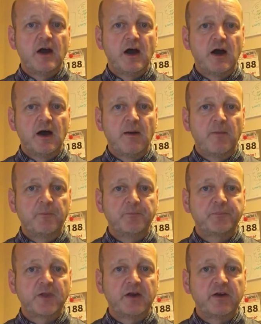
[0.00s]

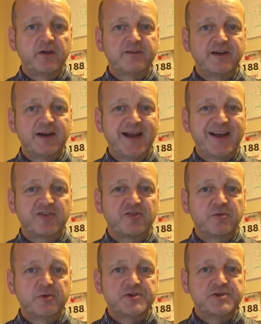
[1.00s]
um, a nice little
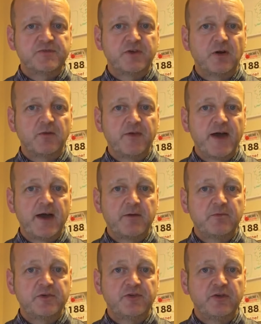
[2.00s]
extra which you've got there,
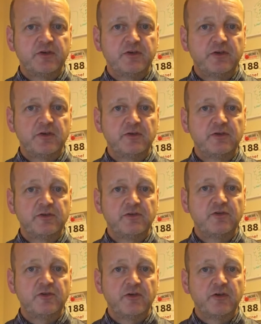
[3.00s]
which you can use as
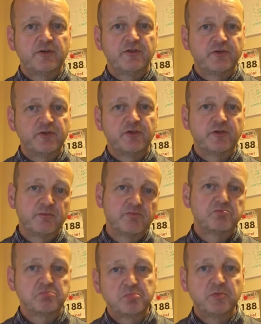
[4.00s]
insurance should
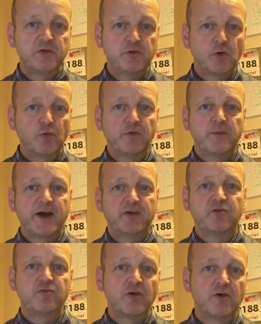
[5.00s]
you call the
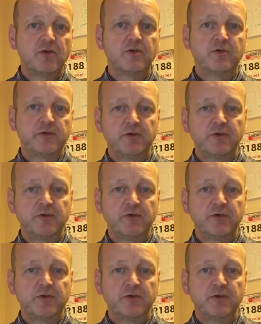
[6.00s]
match wrong, or